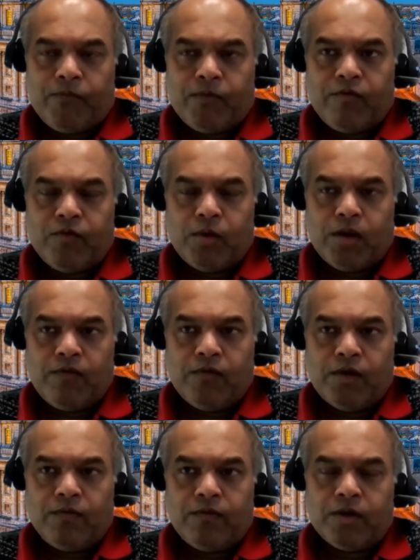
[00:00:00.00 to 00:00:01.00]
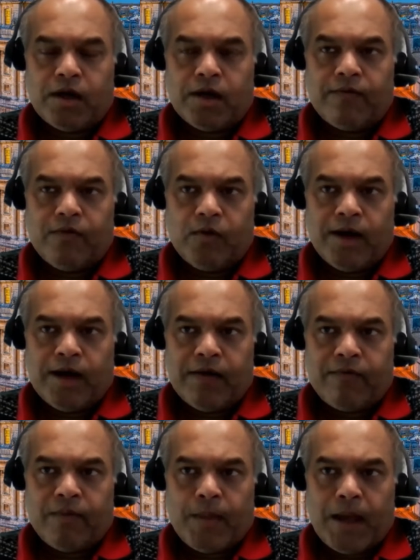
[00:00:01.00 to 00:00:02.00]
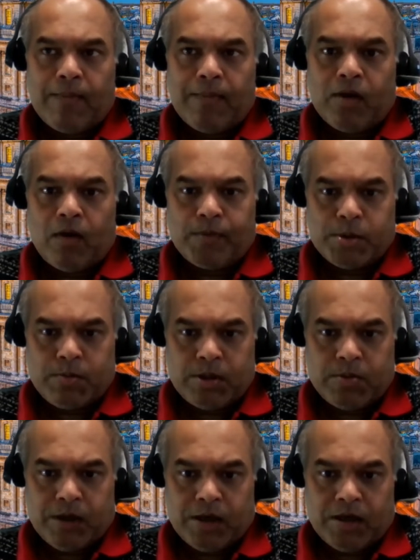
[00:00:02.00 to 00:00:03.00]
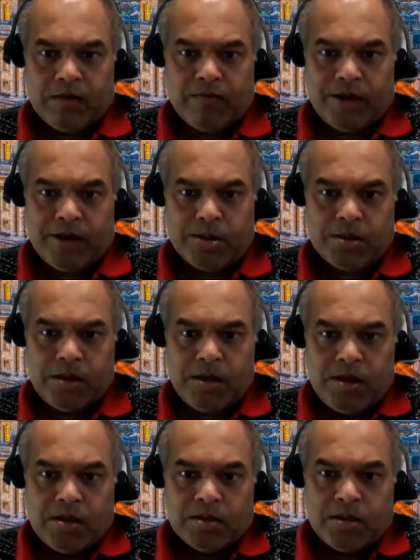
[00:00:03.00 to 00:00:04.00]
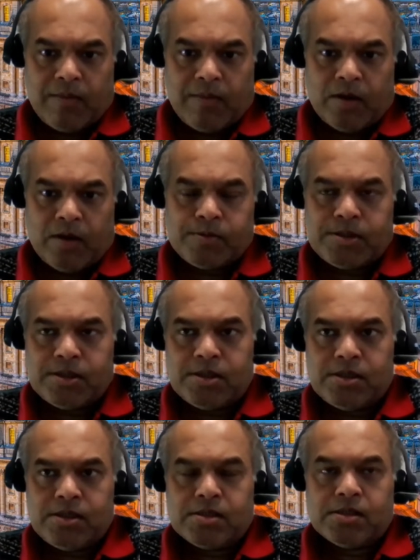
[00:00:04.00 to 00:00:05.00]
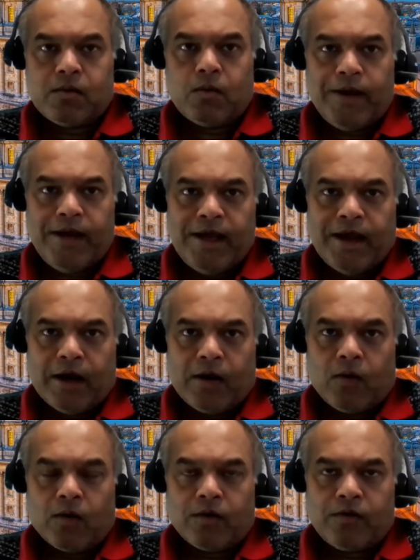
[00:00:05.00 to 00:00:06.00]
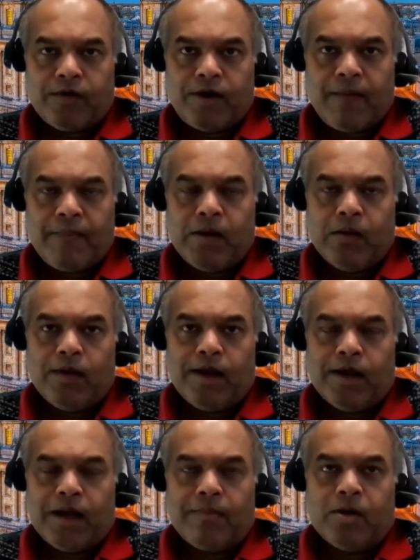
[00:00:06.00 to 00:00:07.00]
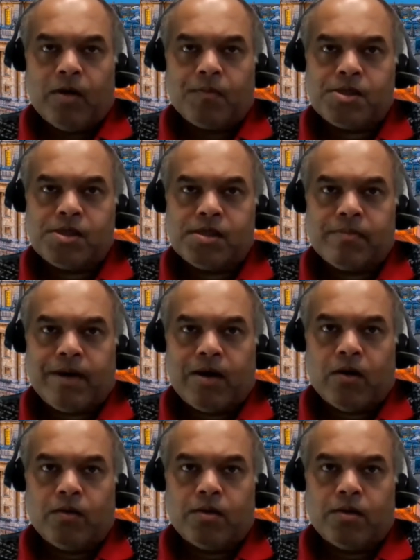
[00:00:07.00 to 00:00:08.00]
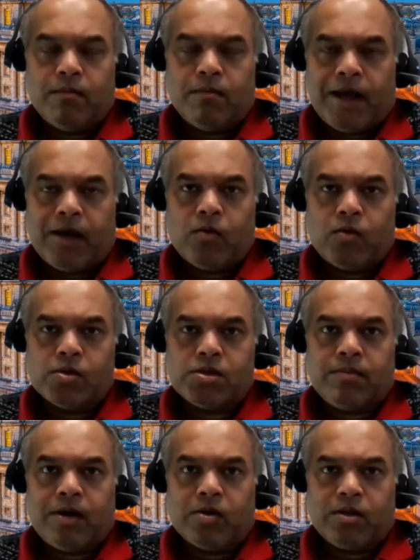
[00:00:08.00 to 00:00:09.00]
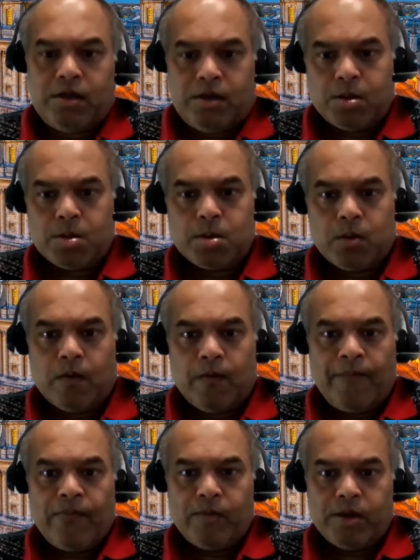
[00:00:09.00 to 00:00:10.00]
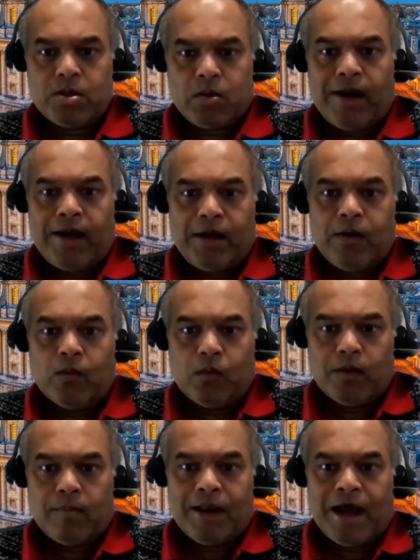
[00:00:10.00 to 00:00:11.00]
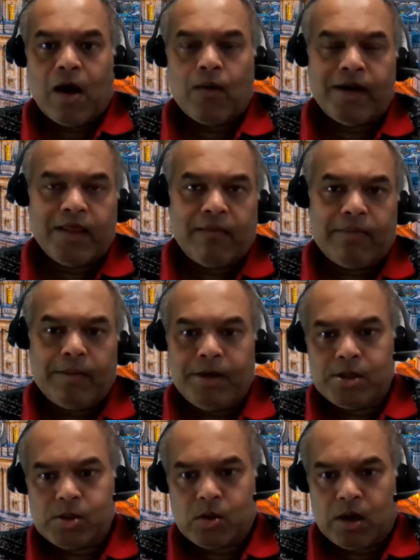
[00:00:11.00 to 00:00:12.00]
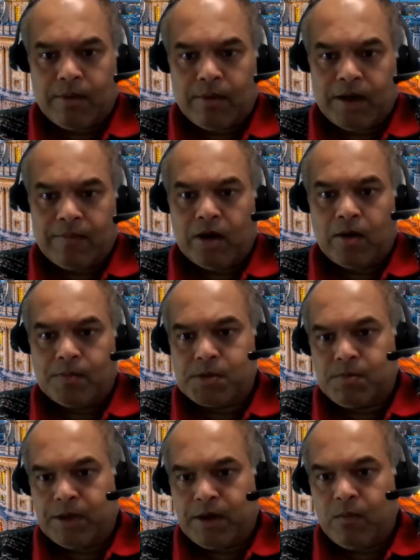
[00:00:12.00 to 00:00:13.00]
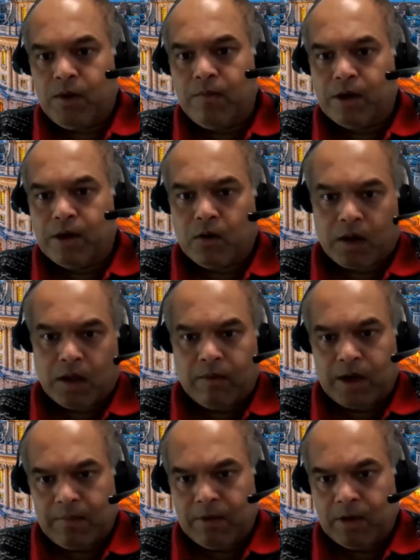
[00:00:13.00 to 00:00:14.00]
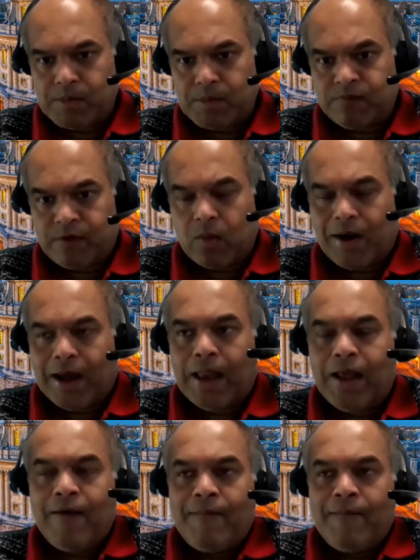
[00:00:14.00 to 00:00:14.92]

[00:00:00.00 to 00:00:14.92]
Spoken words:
so if you kind of look at it from the MLOps perspective, yes, the MLOps is, we at Oxford have been looking at MLOps since about, in my course, about 3 years ago, which is quite new. I mean, nowadays everybody's talking about MLOps, but we were talking about MLOps for a while.